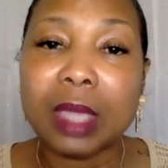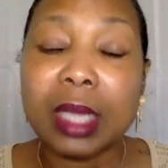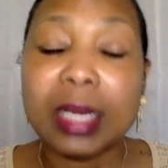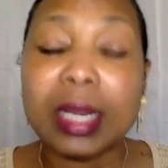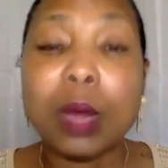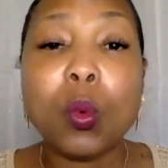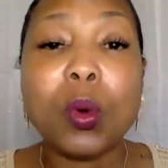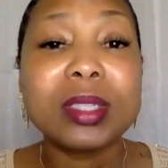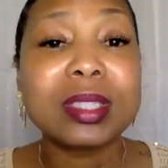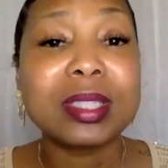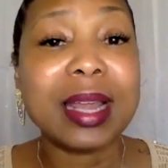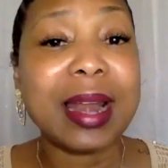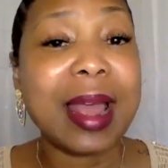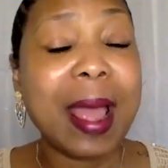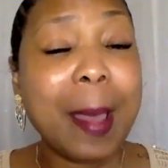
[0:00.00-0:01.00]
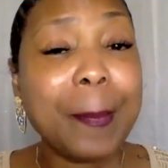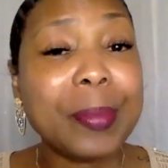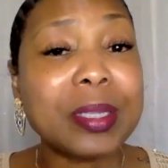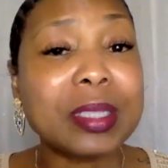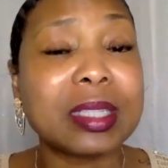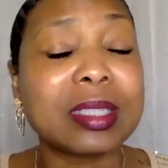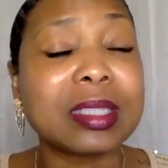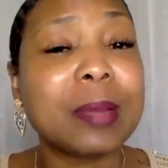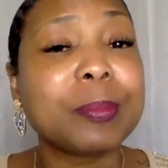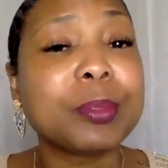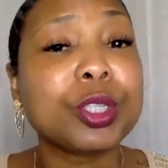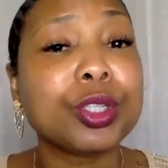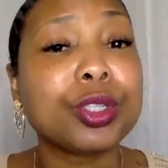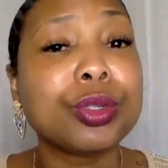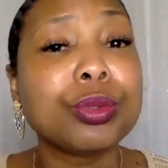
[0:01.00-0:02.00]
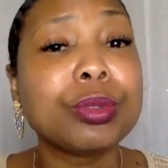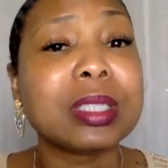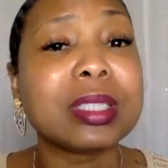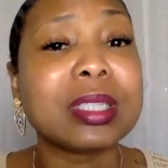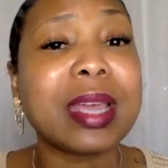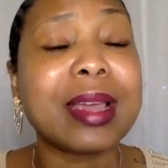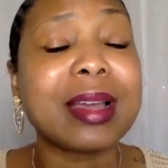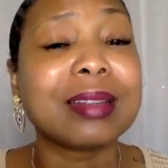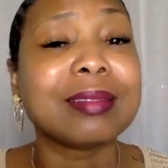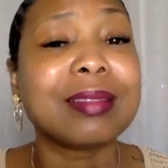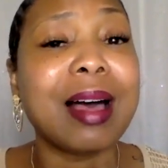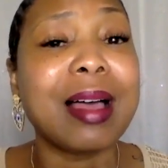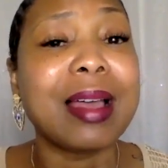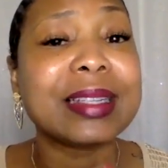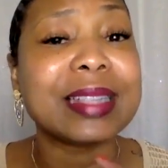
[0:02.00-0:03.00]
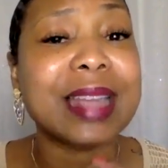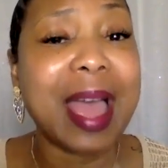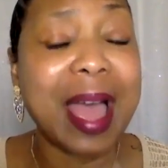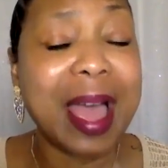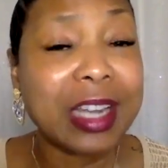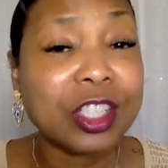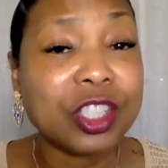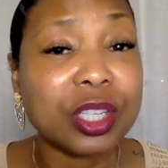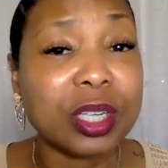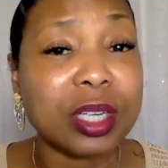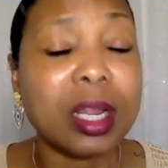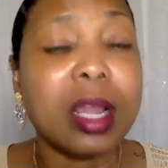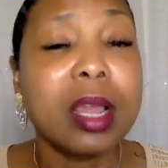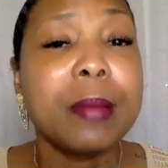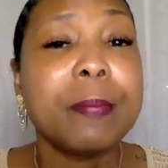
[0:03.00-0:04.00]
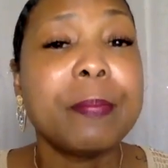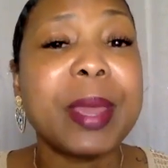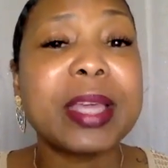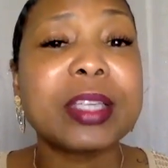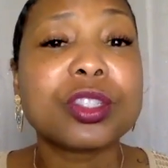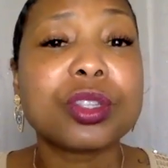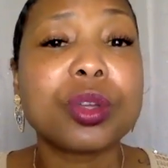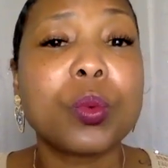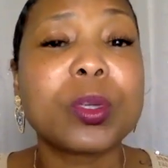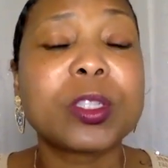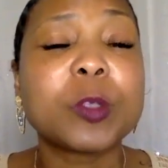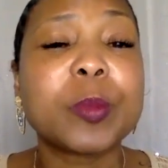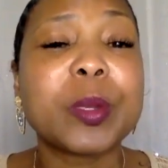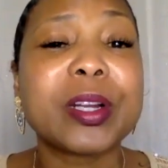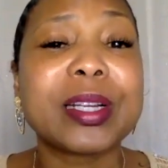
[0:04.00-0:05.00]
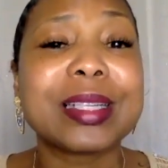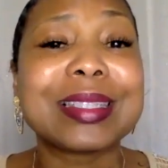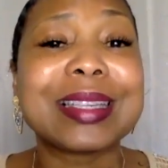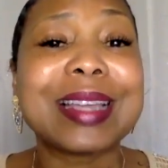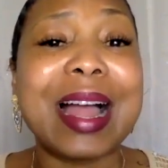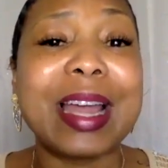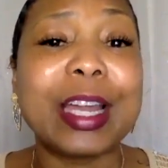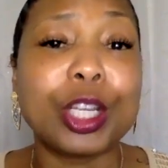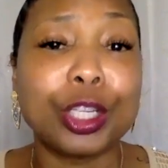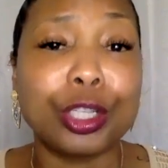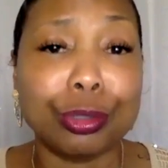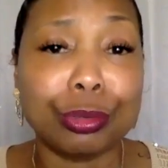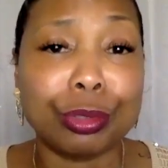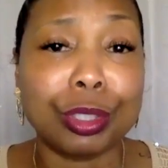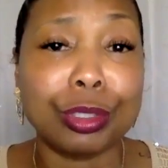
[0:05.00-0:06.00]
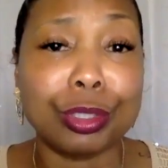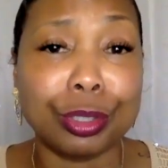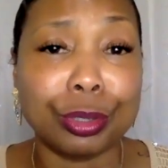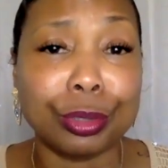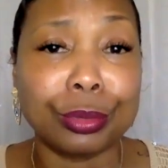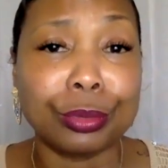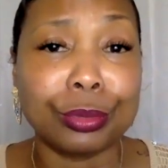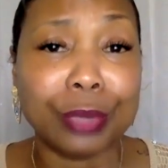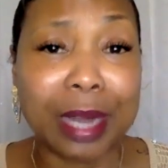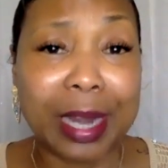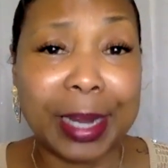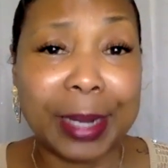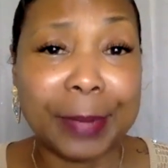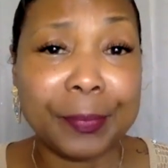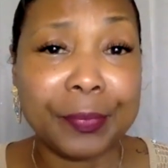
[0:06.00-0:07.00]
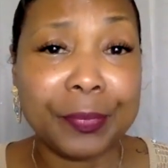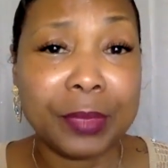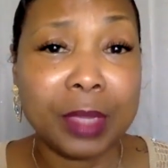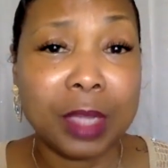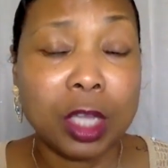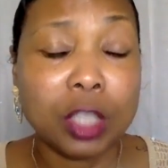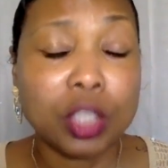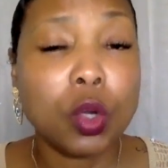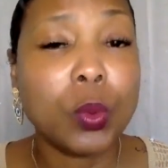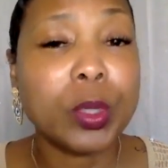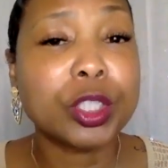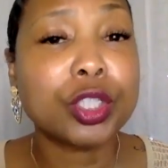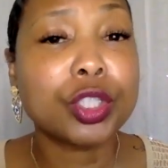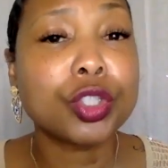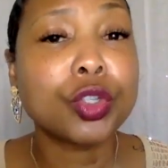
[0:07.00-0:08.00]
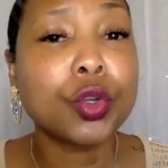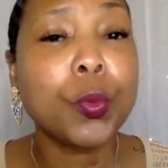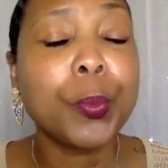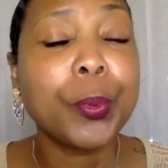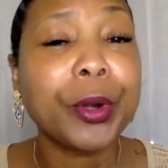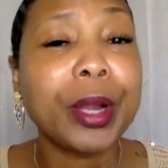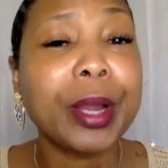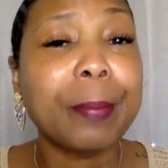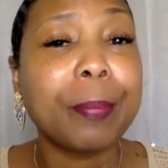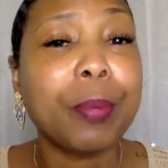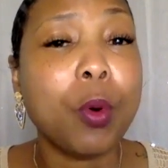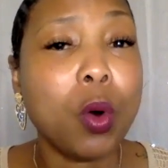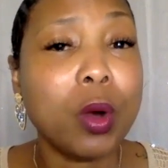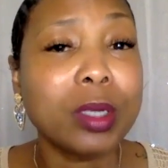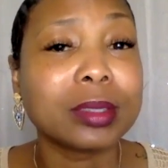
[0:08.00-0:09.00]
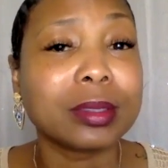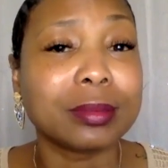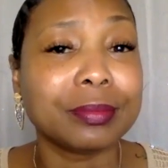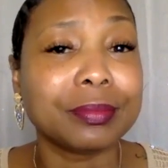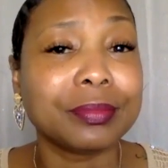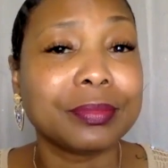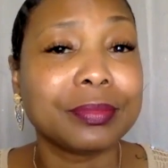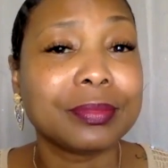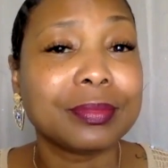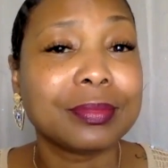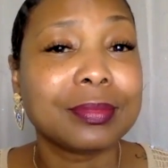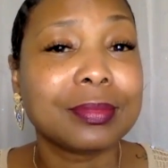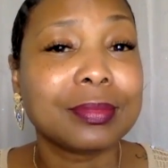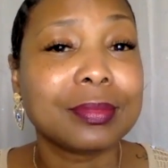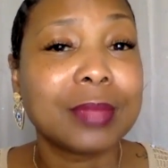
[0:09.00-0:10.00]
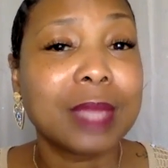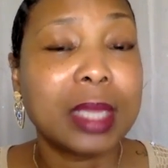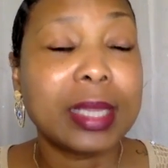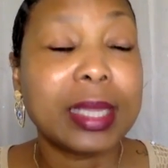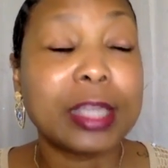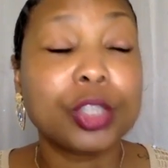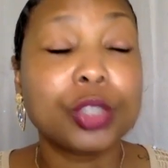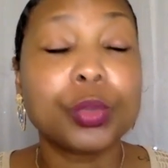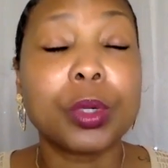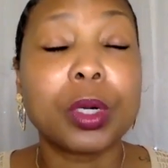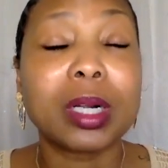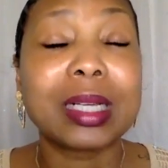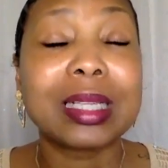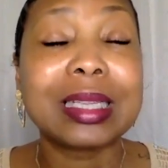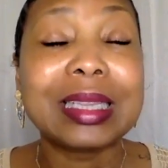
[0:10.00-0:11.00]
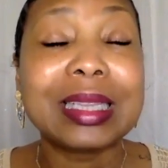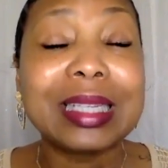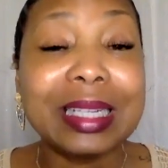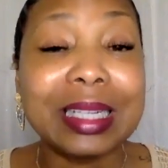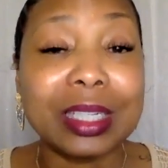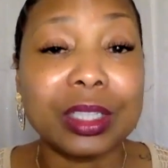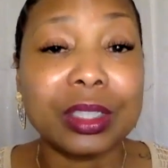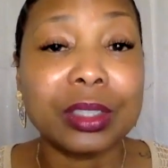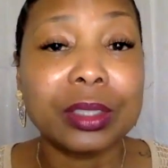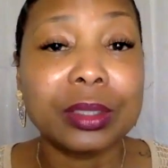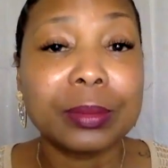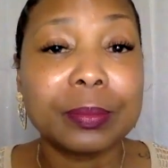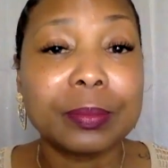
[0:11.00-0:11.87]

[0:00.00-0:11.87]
Now, once that happens, it's up to you to take aligned action based on what Spirit is guiding you to do, right? So it's super important that you are clear